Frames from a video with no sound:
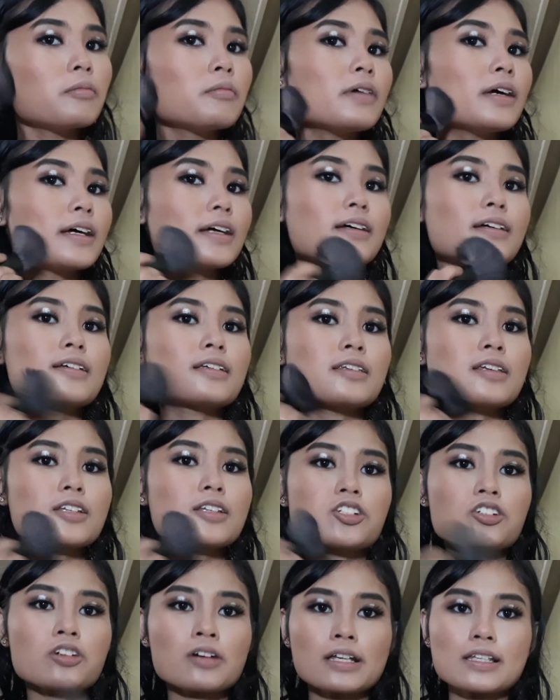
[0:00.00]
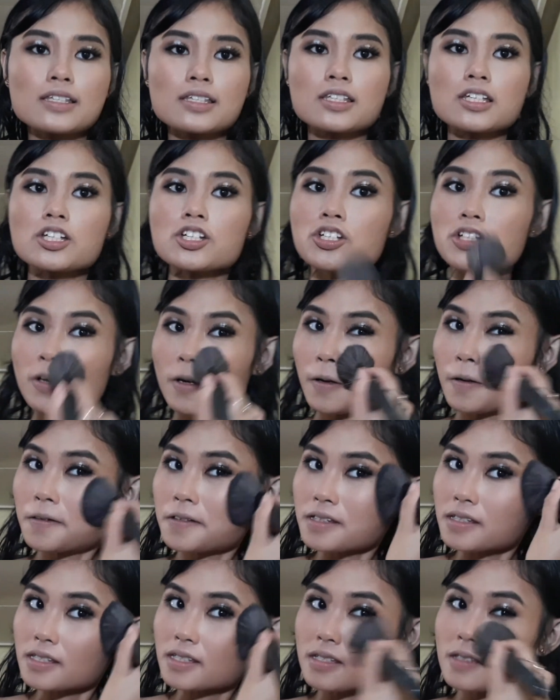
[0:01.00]
make the
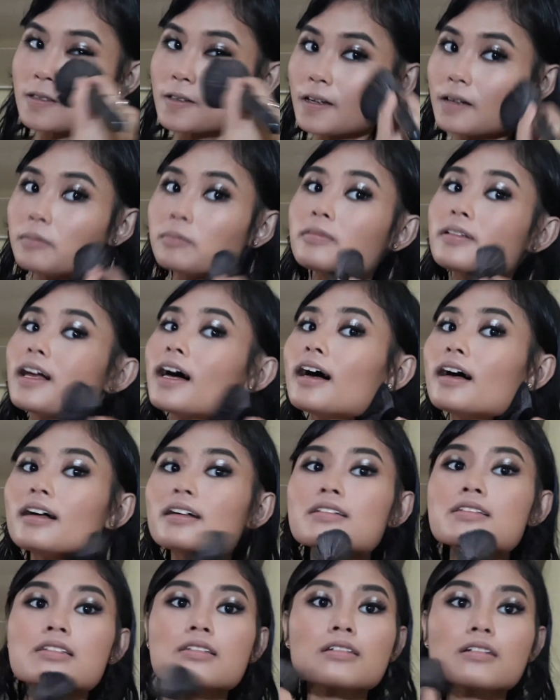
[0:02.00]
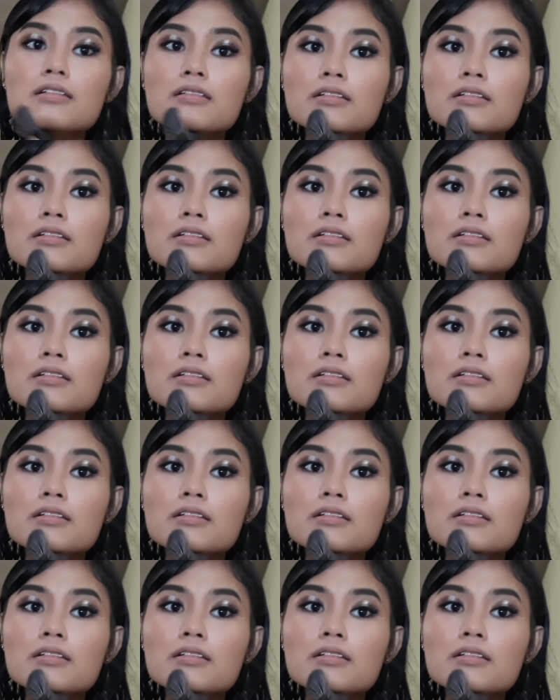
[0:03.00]
transition seamless.